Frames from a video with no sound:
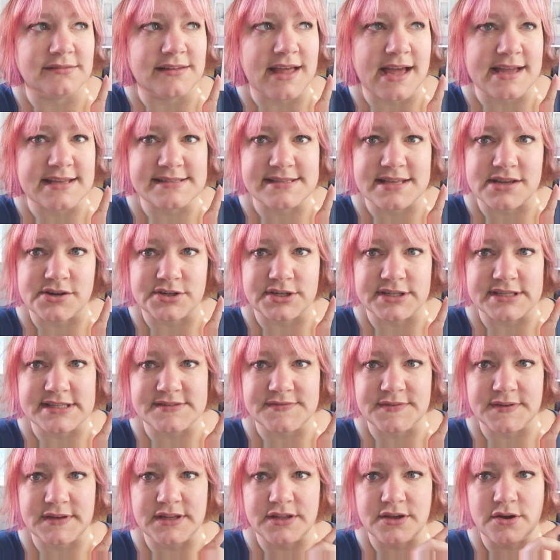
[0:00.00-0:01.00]
last
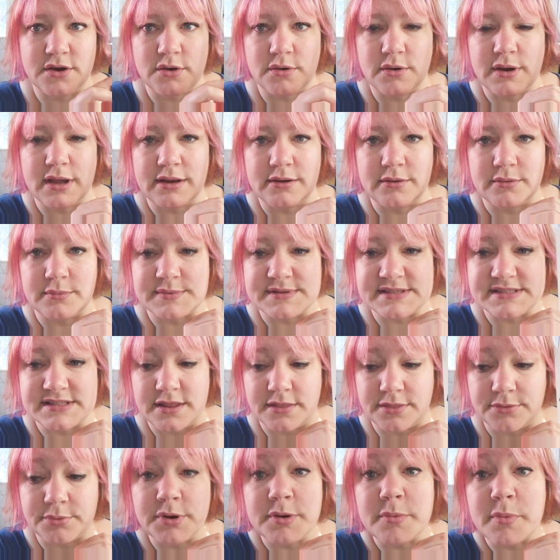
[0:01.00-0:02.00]
Saturday's video, and it was
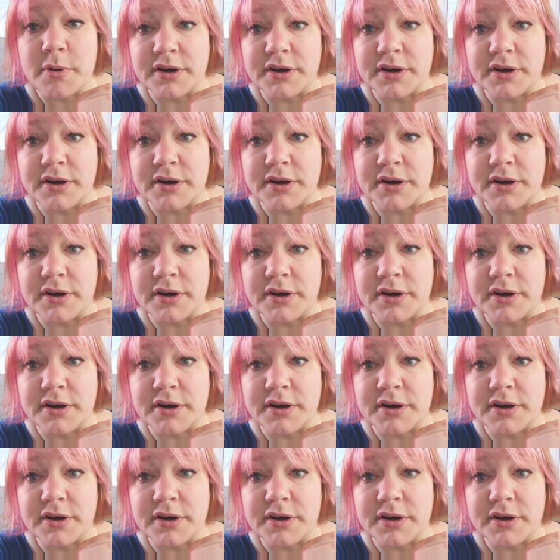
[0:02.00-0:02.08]
the three